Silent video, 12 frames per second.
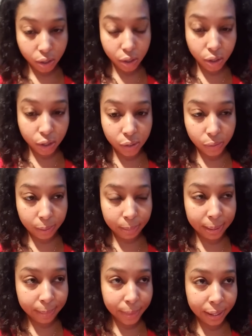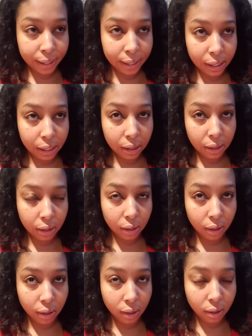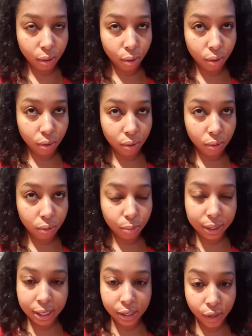just remember please